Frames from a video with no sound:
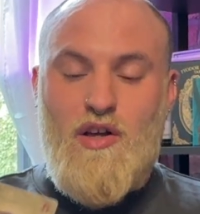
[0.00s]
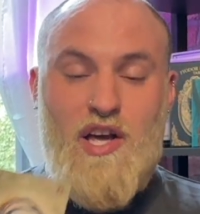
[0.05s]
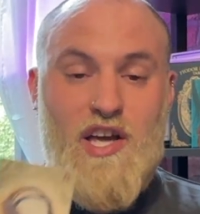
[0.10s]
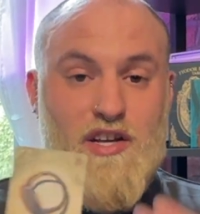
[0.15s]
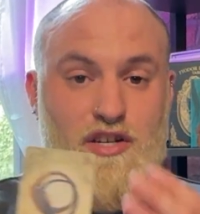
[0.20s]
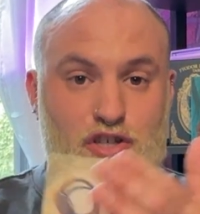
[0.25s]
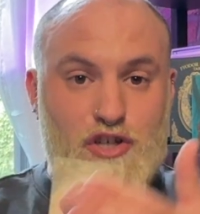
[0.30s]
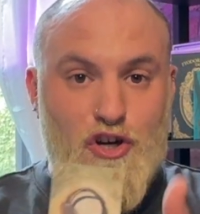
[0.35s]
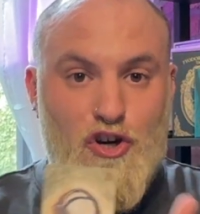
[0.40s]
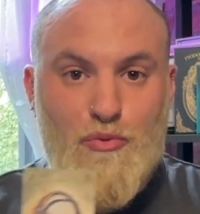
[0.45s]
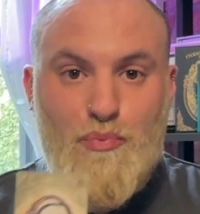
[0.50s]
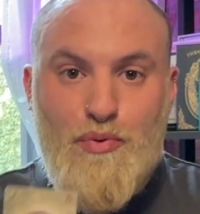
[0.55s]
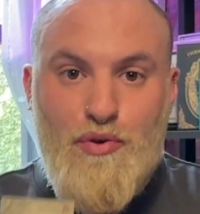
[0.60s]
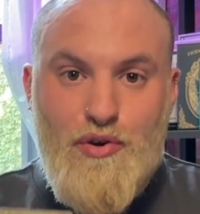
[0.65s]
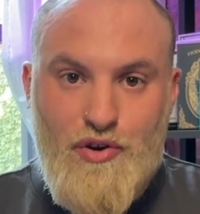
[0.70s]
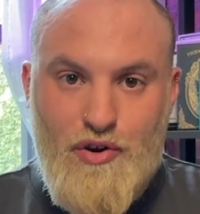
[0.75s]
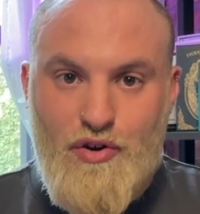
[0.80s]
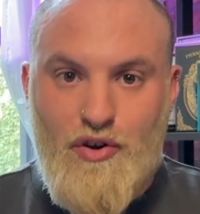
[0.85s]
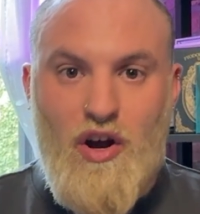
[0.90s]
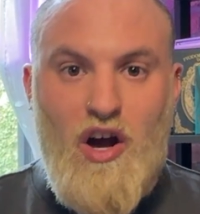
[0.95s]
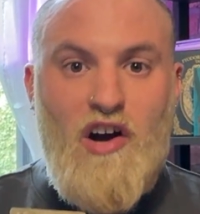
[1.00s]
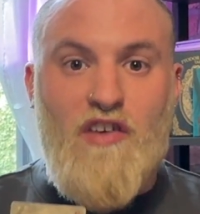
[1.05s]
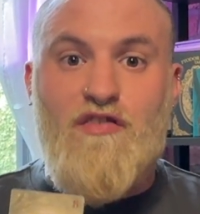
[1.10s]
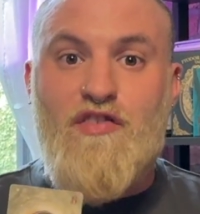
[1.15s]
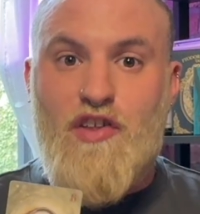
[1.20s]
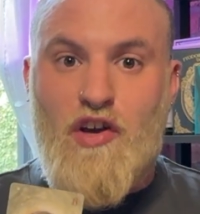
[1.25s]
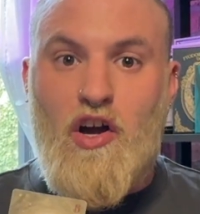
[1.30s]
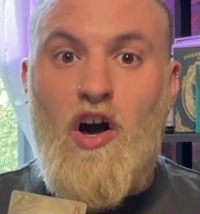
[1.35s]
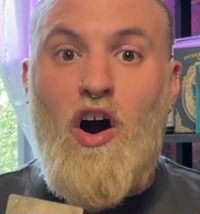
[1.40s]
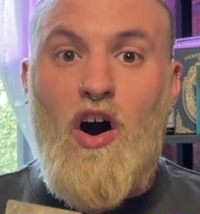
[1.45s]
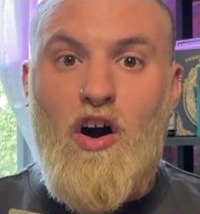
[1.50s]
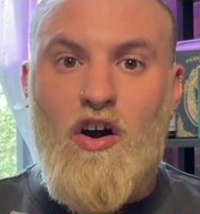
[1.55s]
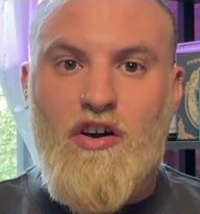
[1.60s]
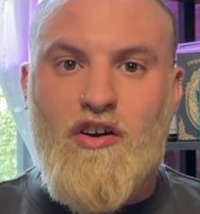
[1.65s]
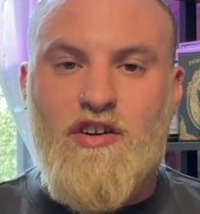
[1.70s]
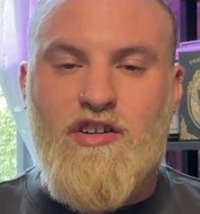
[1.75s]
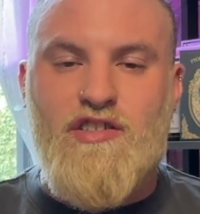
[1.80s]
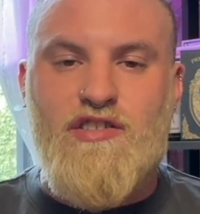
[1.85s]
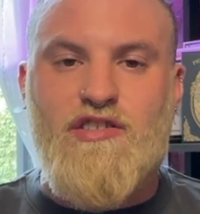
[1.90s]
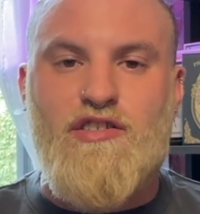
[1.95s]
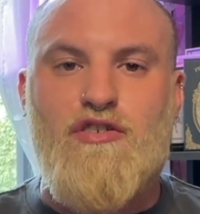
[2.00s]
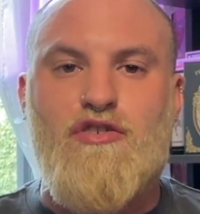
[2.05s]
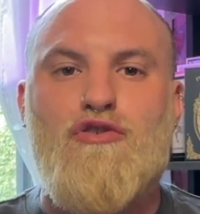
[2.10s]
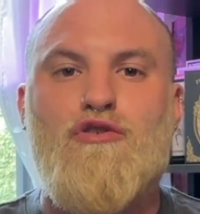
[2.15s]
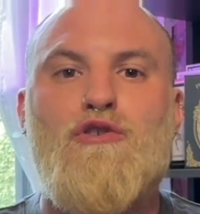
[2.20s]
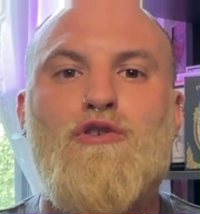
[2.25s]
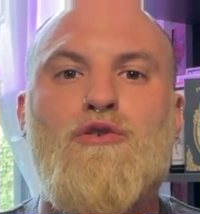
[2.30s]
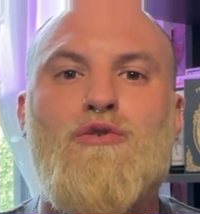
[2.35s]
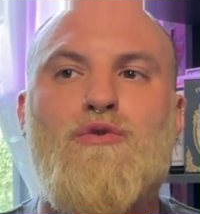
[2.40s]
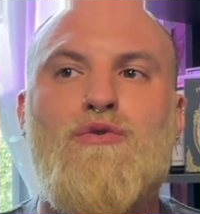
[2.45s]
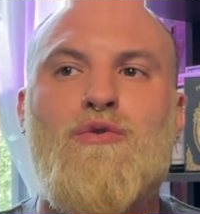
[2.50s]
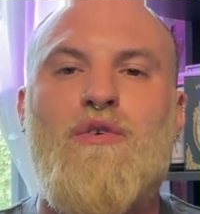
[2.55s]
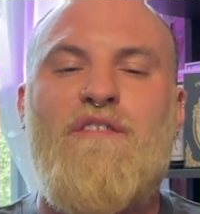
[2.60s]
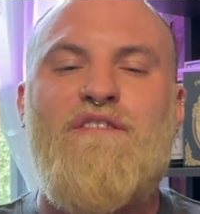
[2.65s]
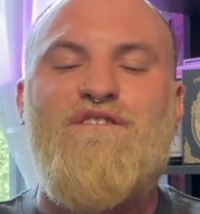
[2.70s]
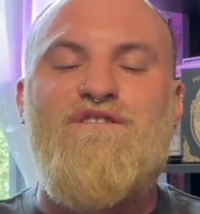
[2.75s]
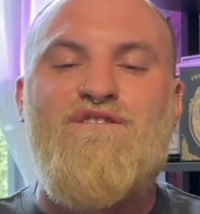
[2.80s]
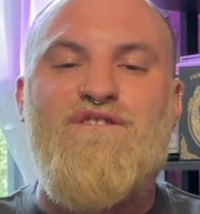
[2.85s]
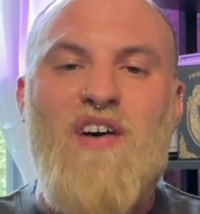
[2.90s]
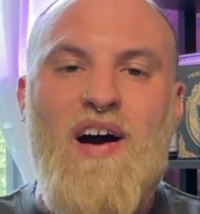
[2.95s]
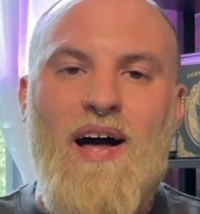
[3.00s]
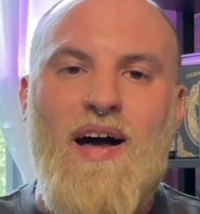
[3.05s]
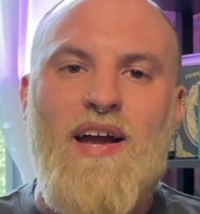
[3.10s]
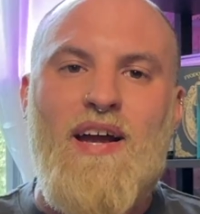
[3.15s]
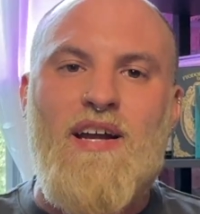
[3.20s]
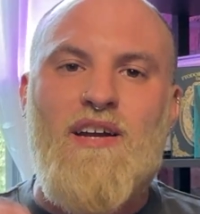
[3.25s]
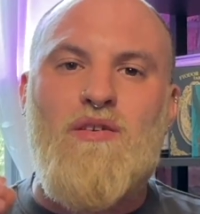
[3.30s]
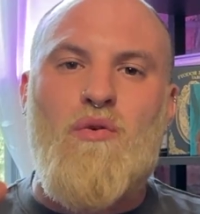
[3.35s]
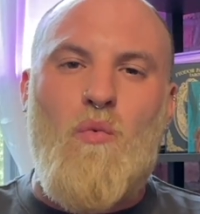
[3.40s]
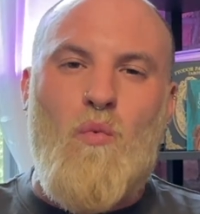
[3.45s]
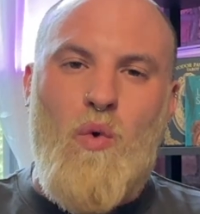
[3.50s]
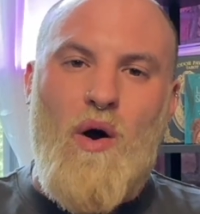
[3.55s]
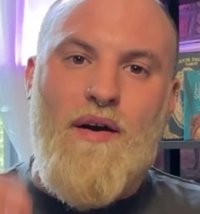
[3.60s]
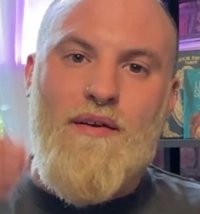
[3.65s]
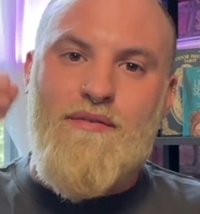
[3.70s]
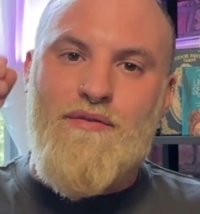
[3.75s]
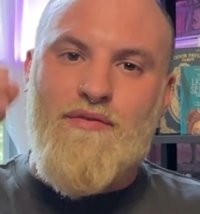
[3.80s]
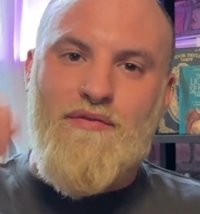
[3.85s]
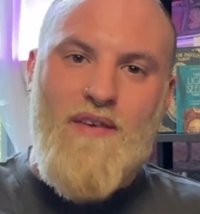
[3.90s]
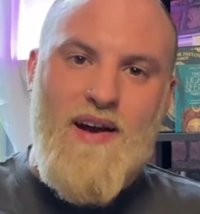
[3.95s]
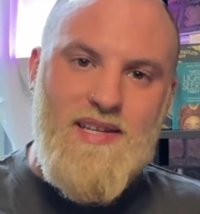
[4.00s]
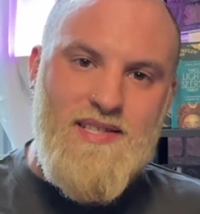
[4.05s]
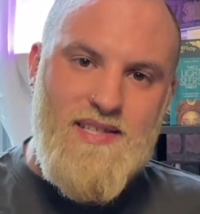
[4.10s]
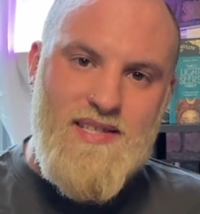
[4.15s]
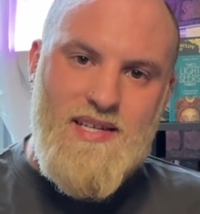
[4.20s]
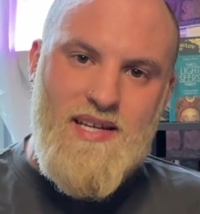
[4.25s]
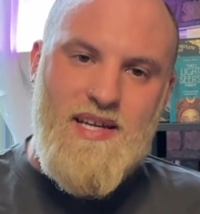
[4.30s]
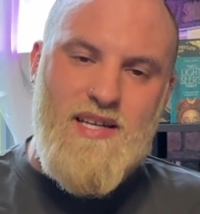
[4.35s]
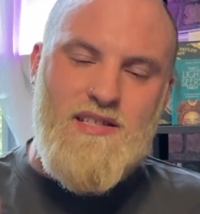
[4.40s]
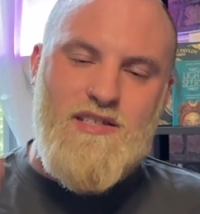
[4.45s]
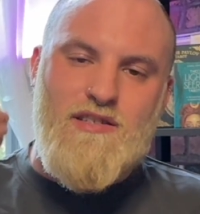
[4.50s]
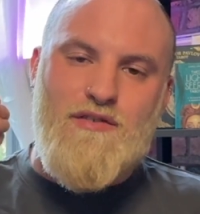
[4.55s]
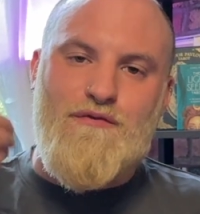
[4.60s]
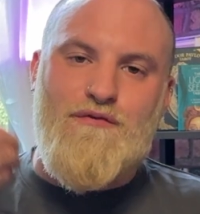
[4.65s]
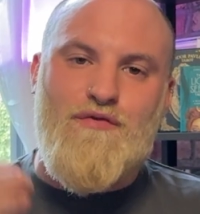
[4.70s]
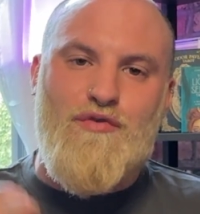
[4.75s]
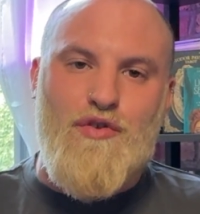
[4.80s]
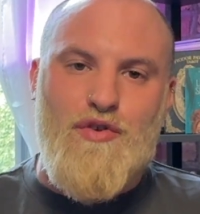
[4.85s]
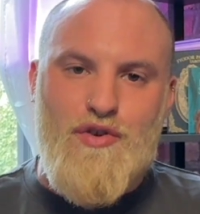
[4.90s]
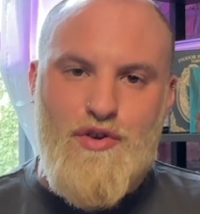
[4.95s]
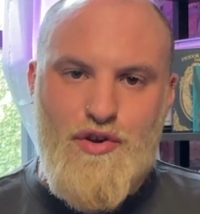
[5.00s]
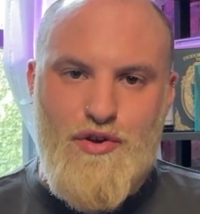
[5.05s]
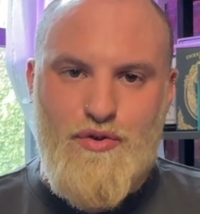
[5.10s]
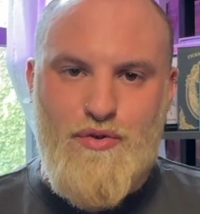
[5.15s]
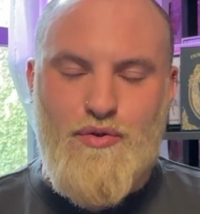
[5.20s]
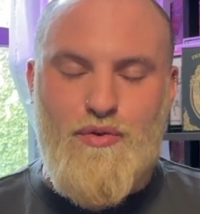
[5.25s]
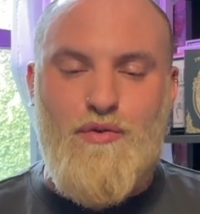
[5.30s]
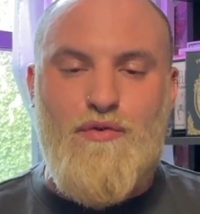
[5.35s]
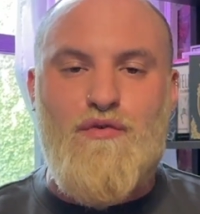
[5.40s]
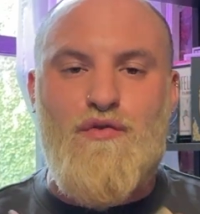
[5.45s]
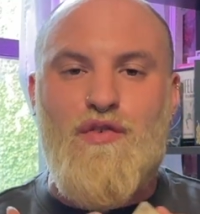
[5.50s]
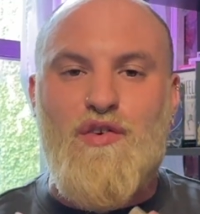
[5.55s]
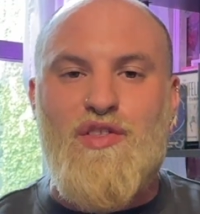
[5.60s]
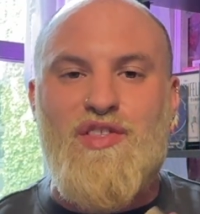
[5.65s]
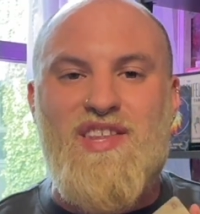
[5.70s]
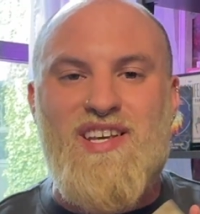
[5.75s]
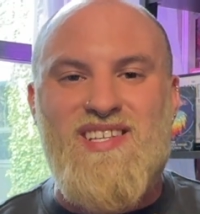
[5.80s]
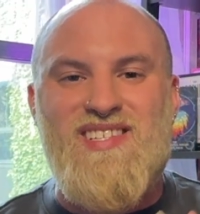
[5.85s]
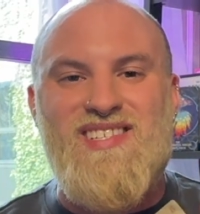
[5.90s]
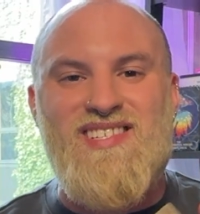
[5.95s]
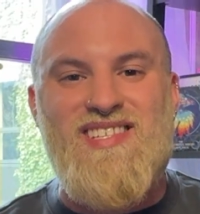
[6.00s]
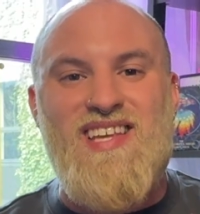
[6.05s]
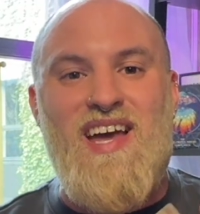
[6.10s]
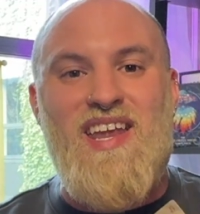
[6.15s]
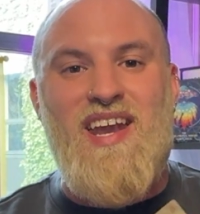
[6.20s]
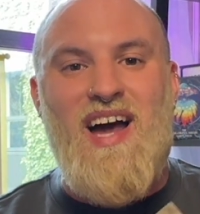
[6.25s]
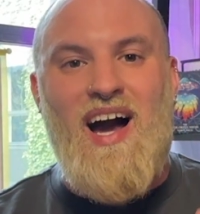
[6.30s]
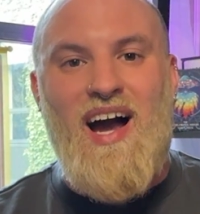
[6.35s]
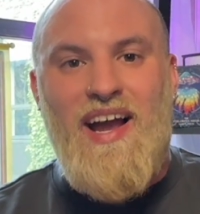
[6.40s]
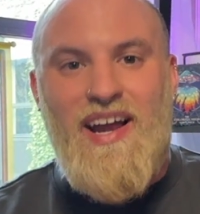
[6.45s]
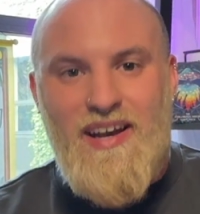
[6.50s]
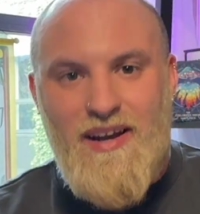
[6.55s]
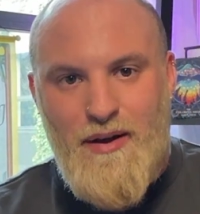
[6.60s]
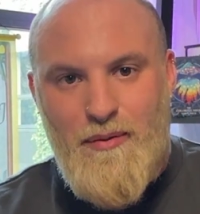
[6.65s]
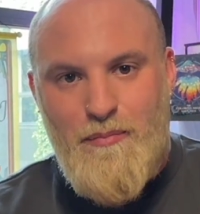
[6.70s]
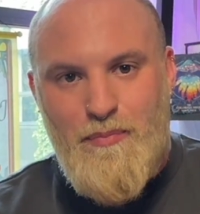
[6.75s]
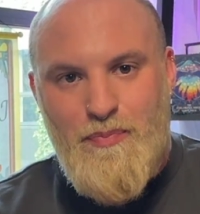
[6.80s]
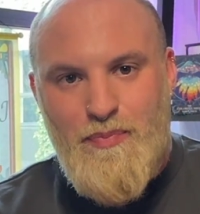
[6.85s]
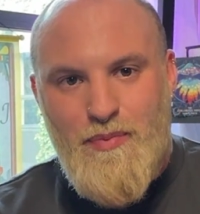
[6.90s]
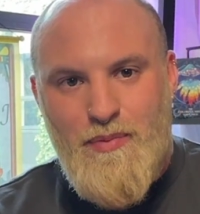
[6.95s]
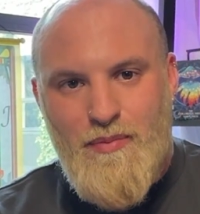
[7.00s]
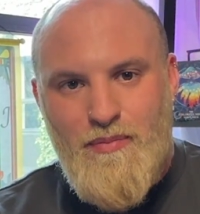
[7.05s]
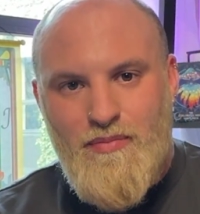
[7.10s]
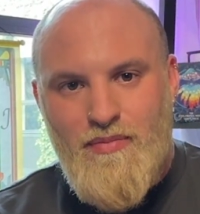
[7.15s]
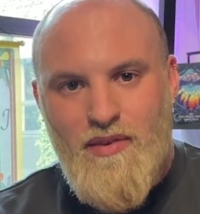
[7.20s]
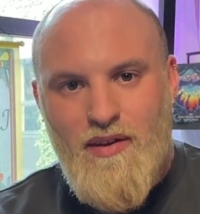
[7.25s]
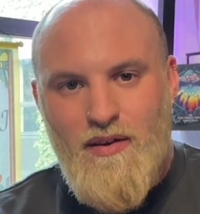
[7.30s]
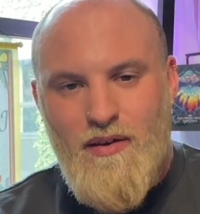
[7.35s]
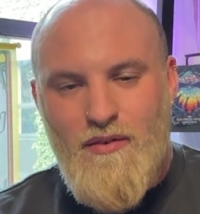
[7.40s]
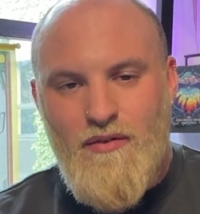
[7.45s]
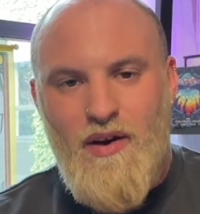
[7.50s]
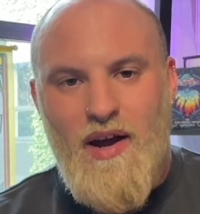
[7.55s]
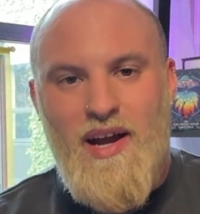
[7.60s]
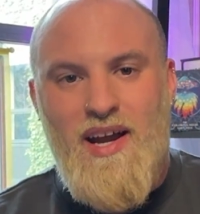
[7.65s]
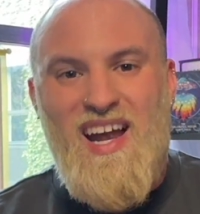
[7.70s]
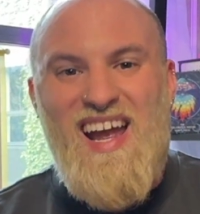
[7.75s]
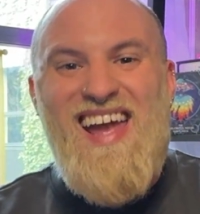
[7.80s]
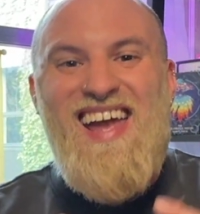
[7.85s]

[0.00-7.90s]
interpreter of the cards to find what resonates for you for this said item, right?